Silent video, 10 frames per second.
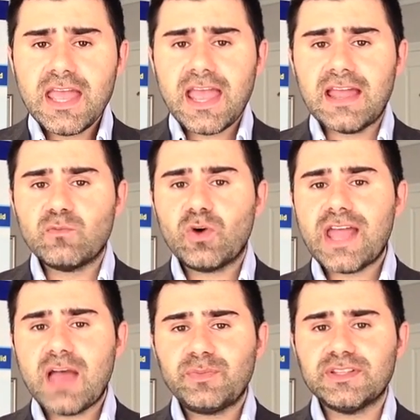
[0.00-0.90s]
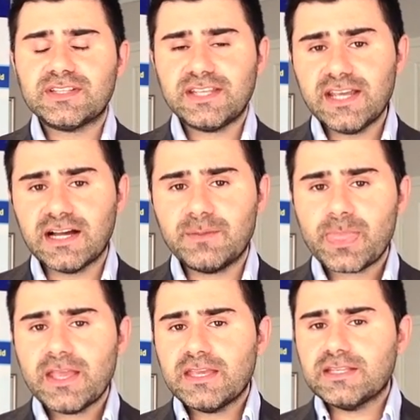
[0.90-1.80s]
And what happens here
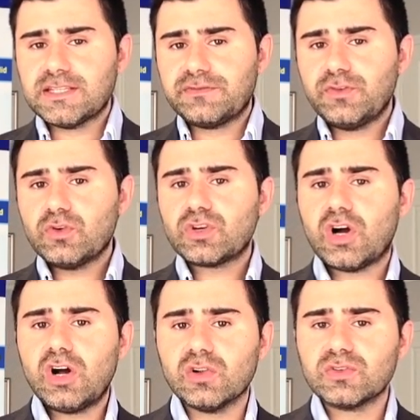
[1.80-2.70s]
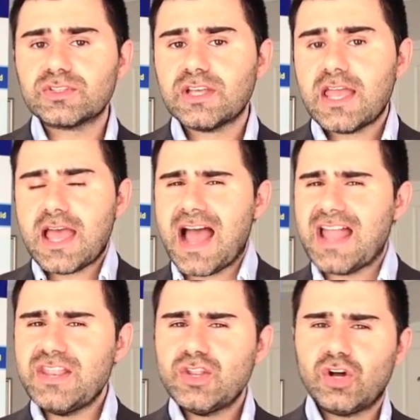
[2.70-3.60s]
is if your goals
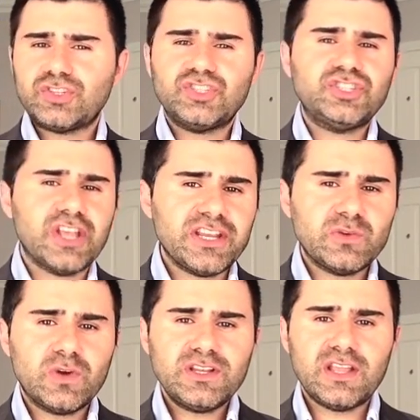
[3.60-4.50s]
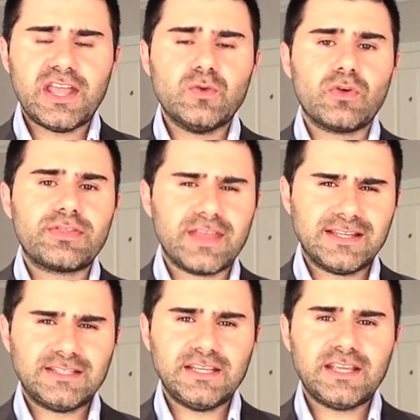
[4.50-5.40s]
are not genuine and
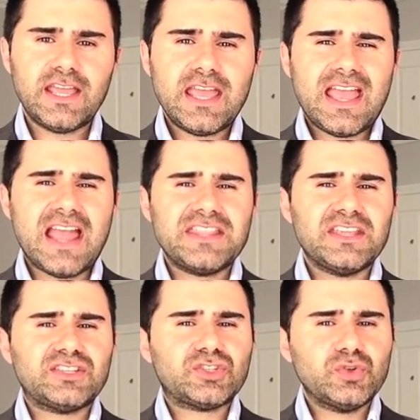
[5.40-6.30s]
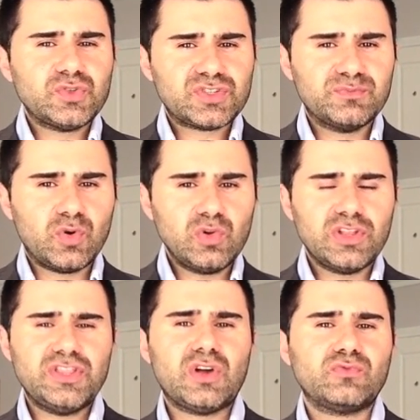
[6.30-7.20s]
authentic and they're too small
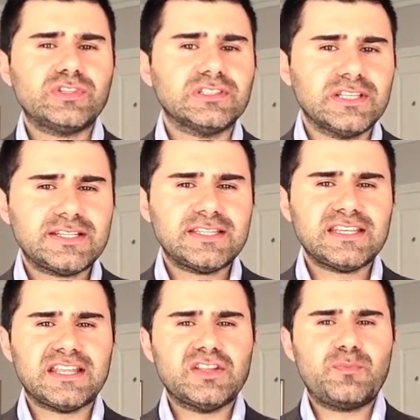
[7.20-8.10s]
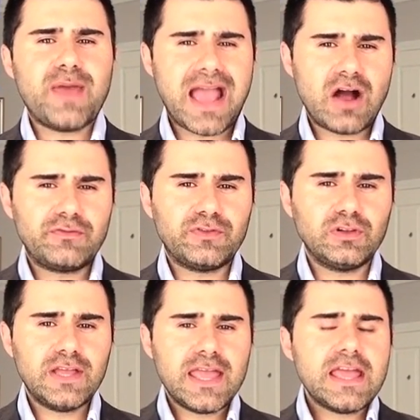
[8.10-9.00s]
and not realistic and not powerful,